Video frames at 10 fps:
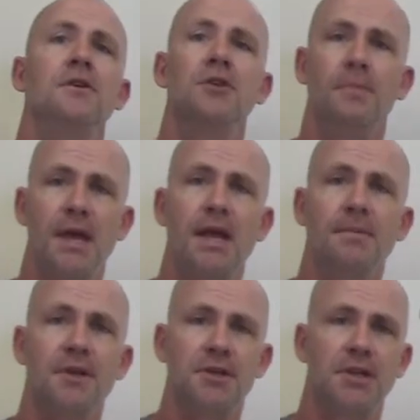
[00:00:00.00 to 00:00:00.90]
you'll be
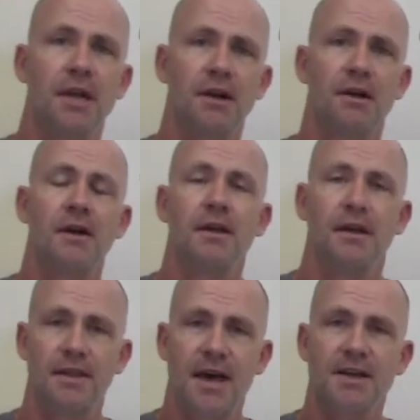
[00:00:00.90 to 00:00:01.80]
able to share
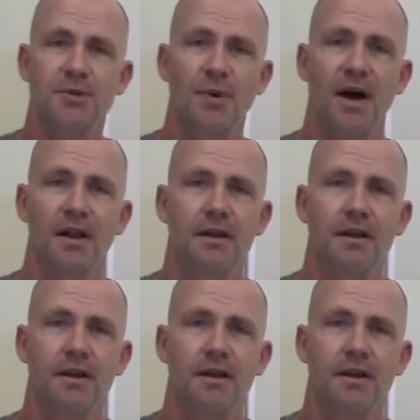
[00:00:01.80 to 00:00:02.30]
in that as well.